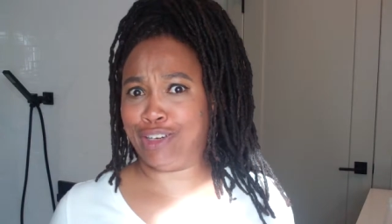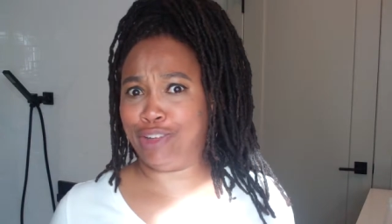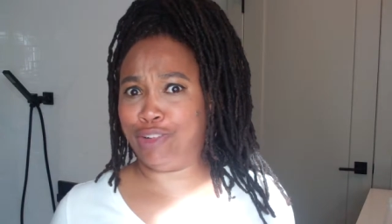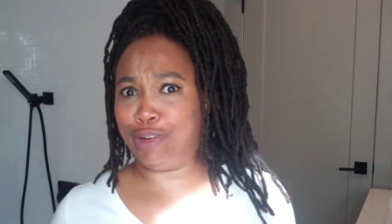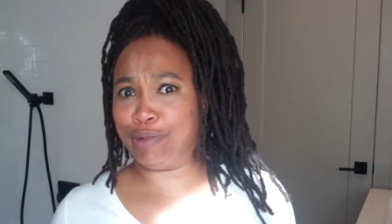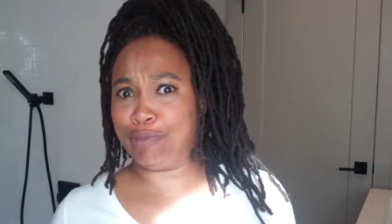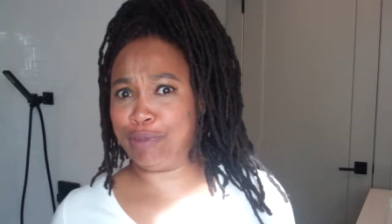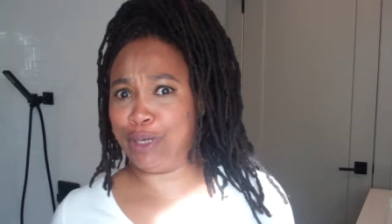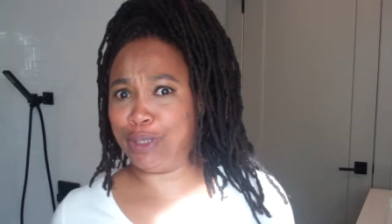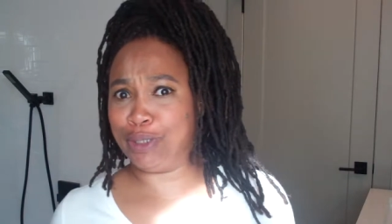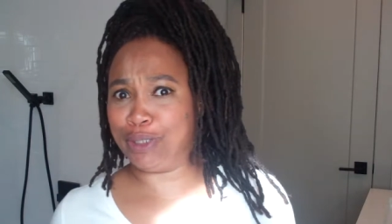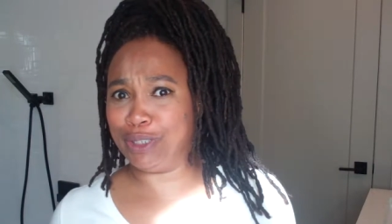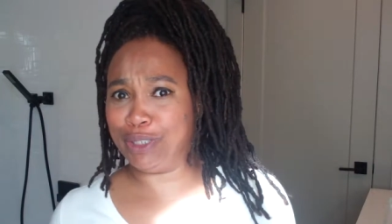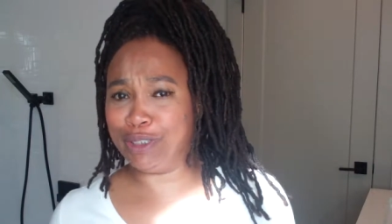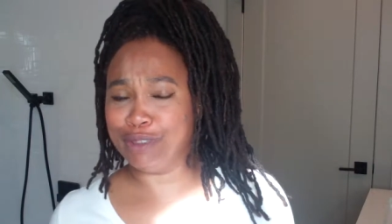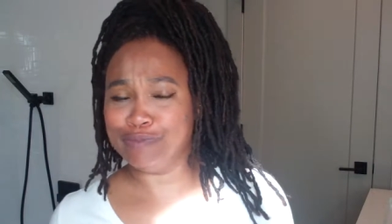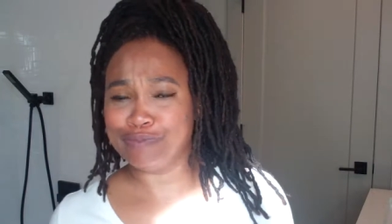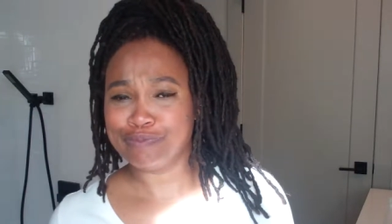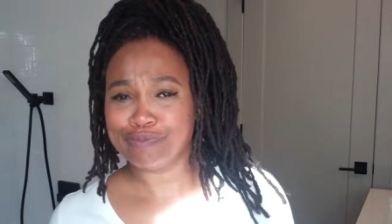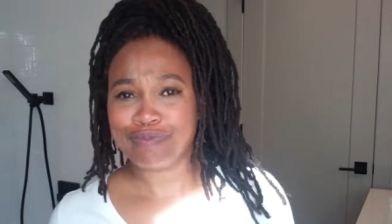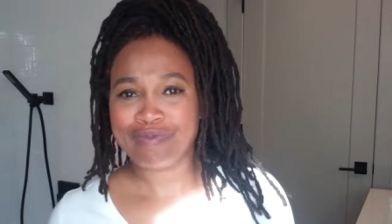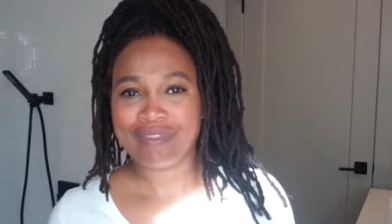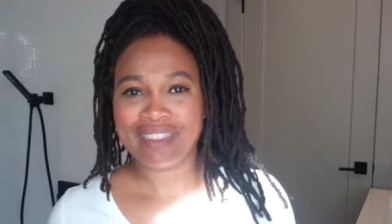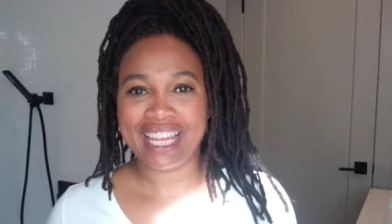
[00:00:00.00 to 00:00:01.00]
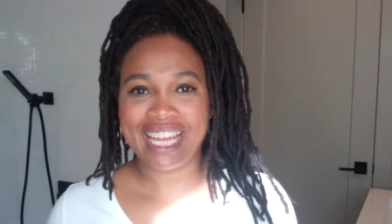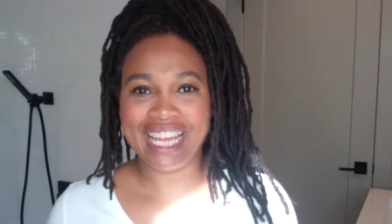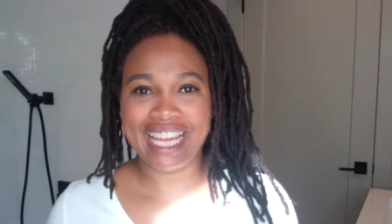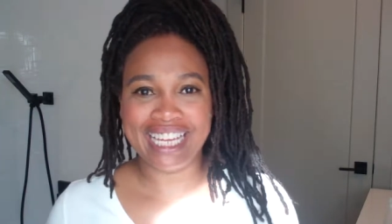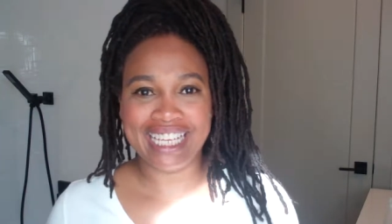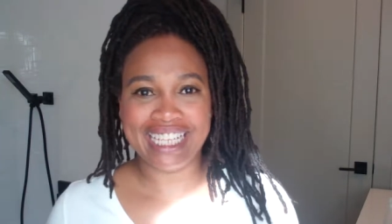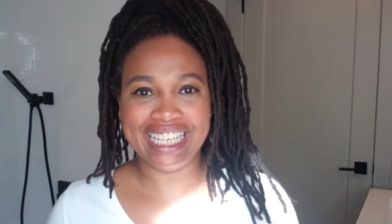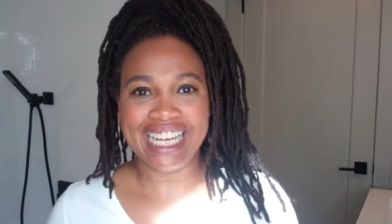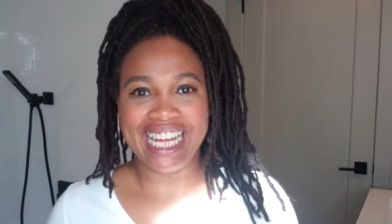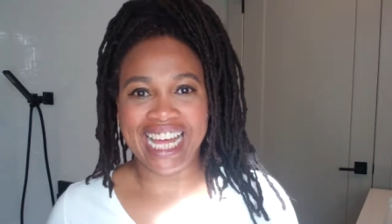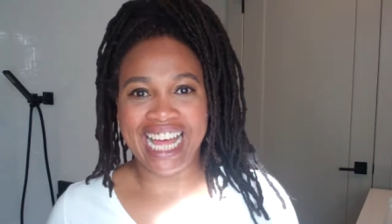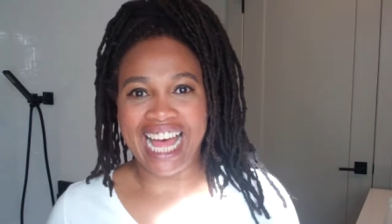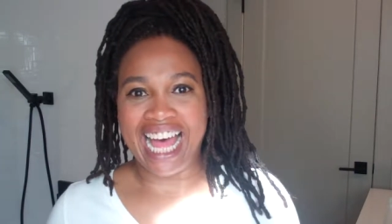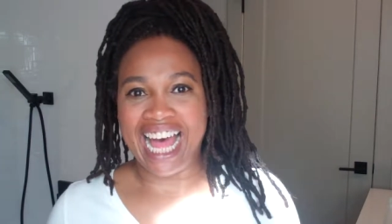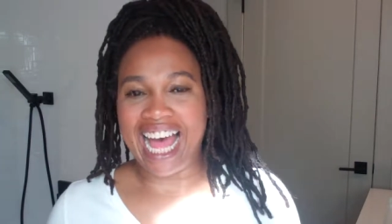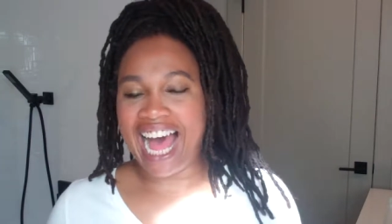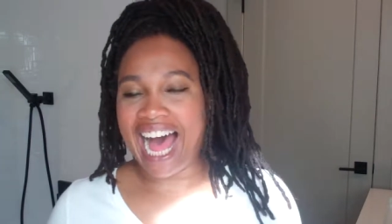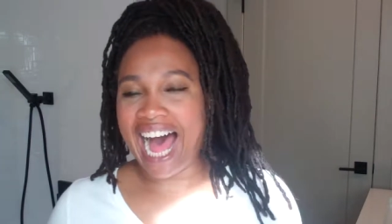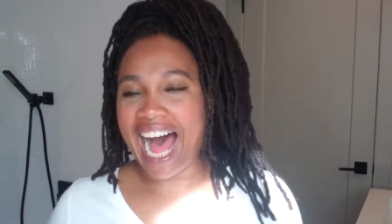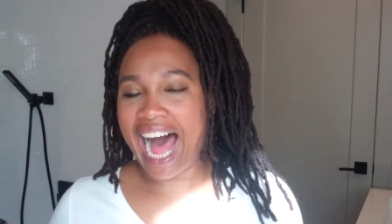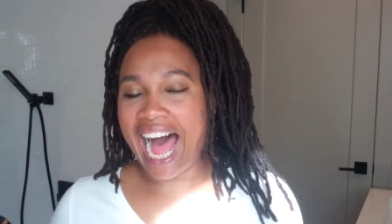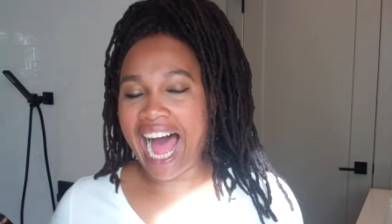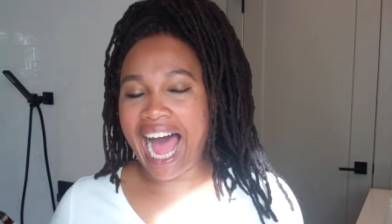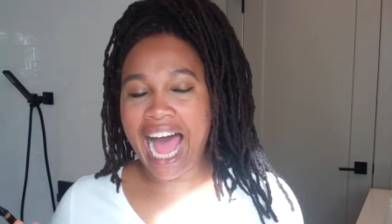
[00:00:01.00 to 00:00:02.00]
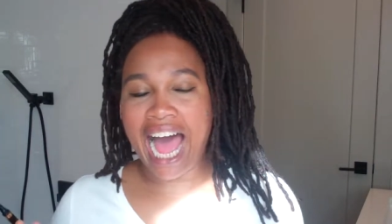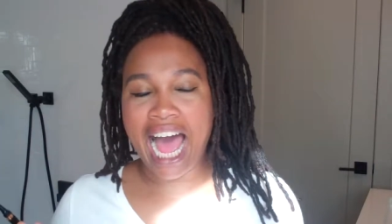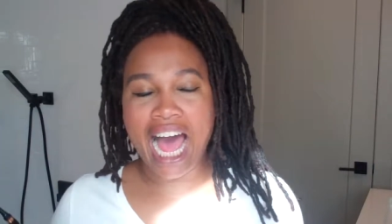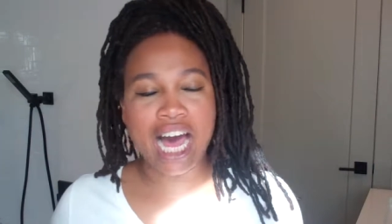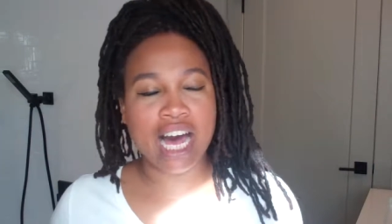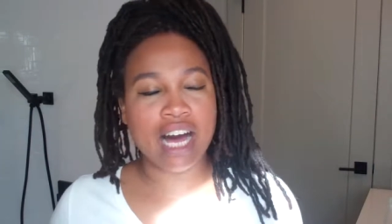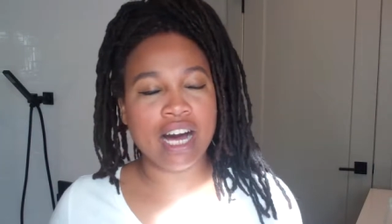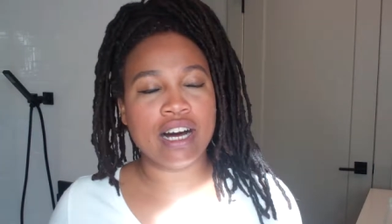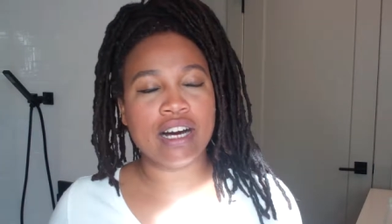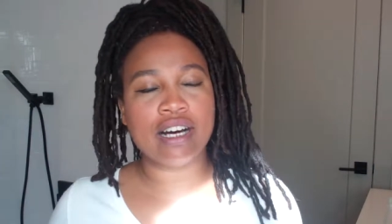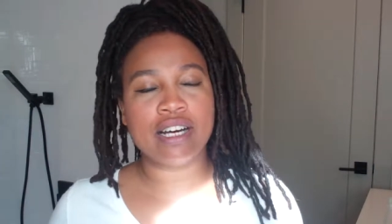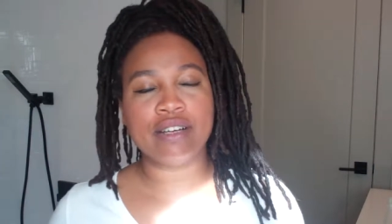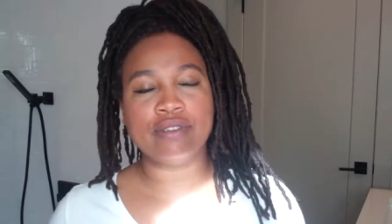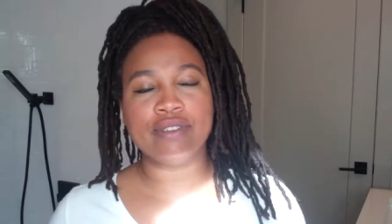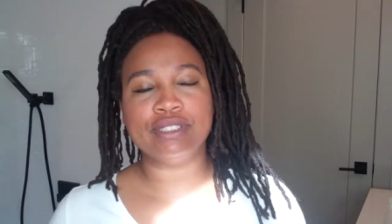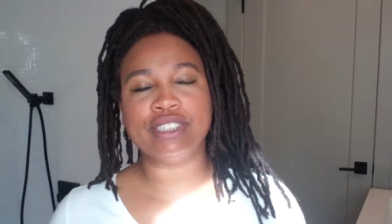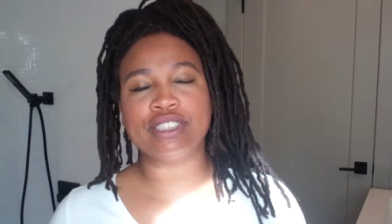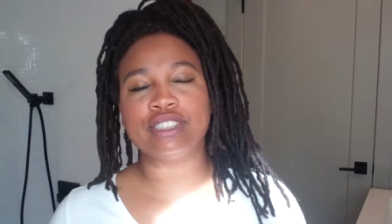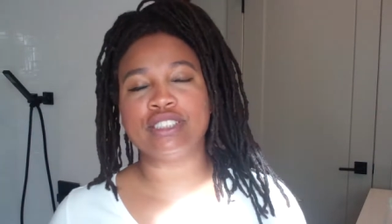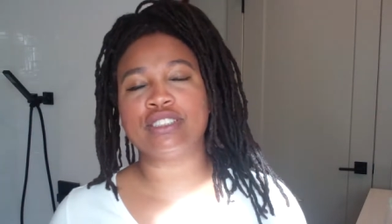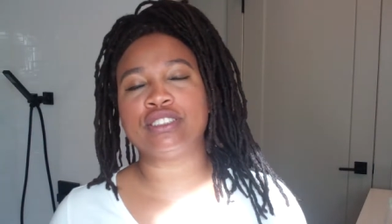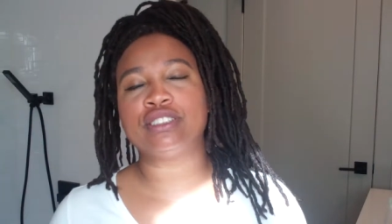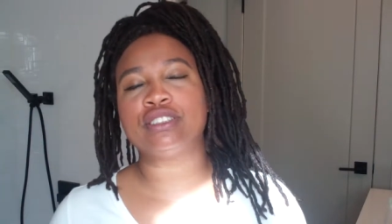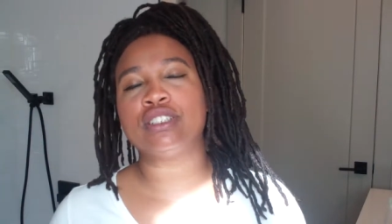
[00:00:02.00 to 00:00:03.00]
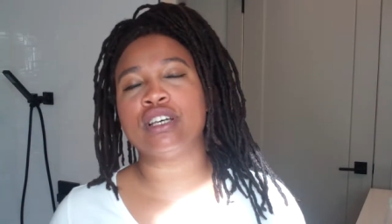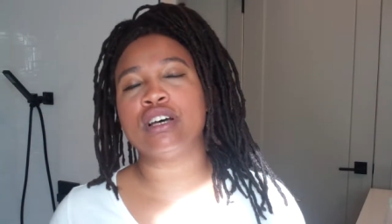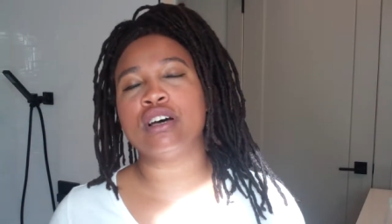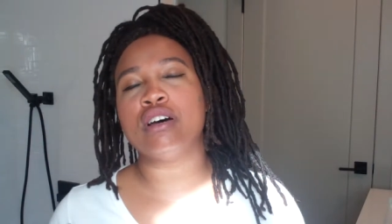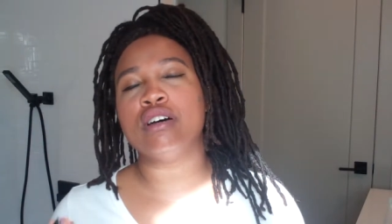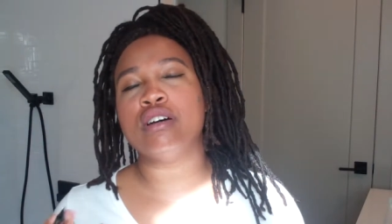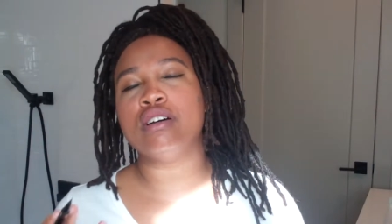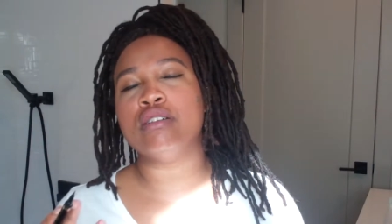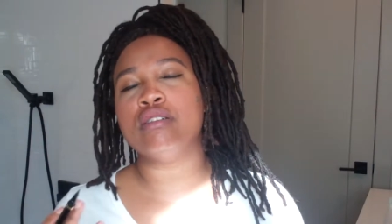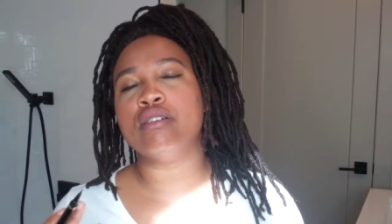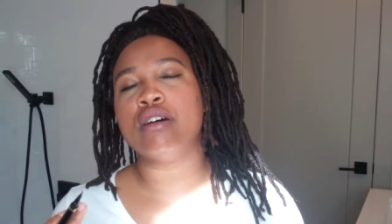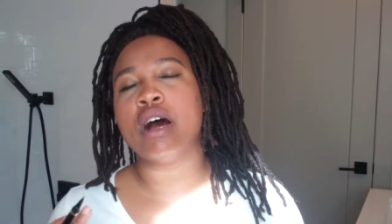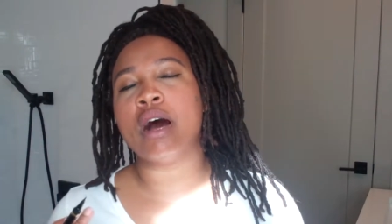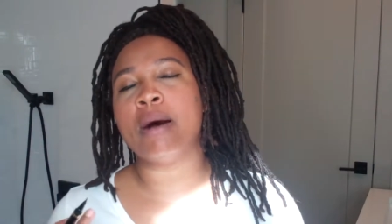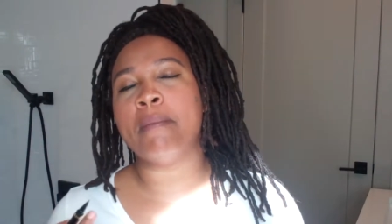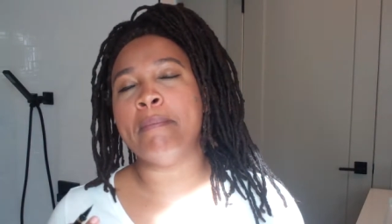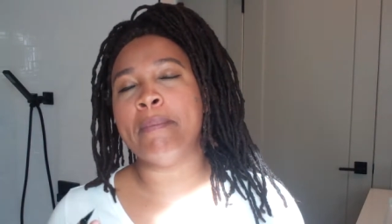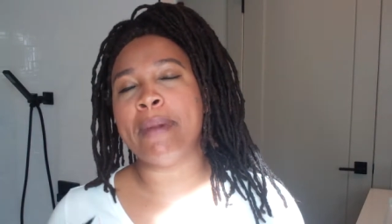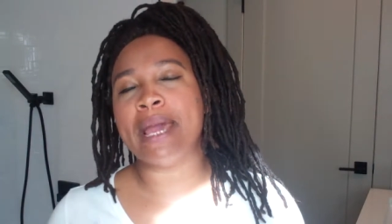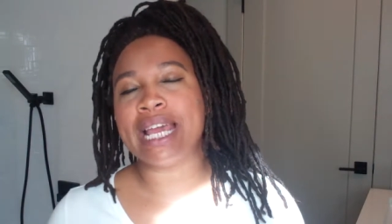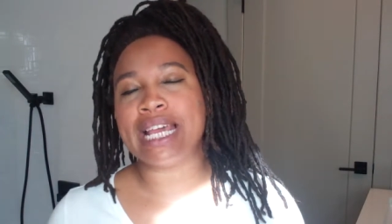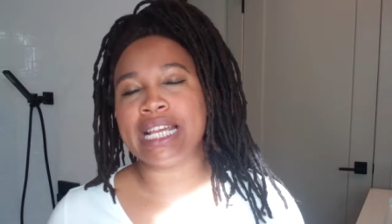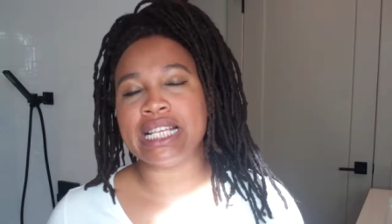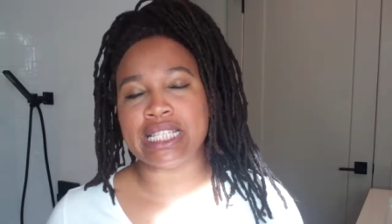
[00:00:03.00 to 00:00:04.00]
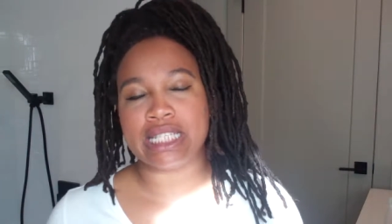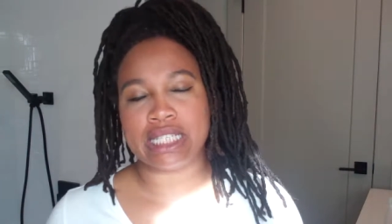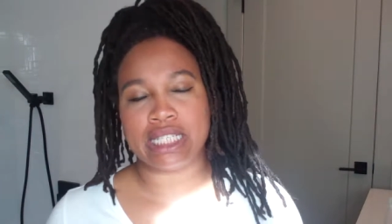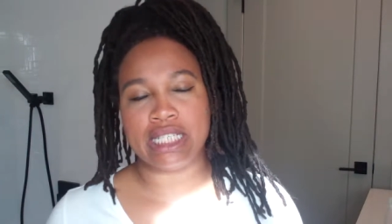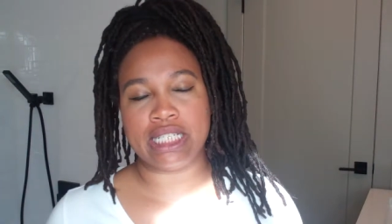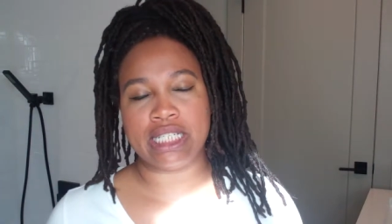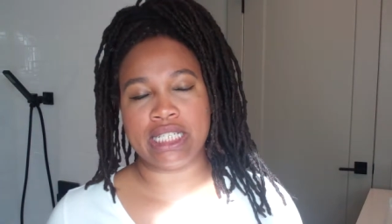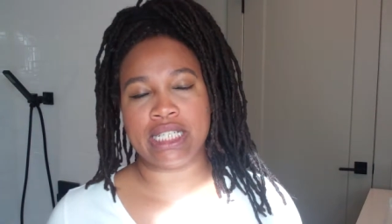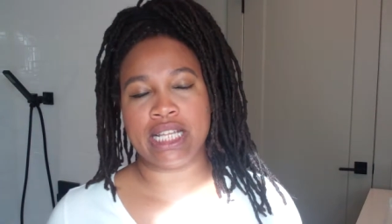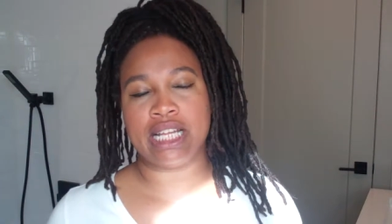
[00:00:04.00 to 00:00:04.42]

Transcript: of hormonal and Oh, it was so amazing.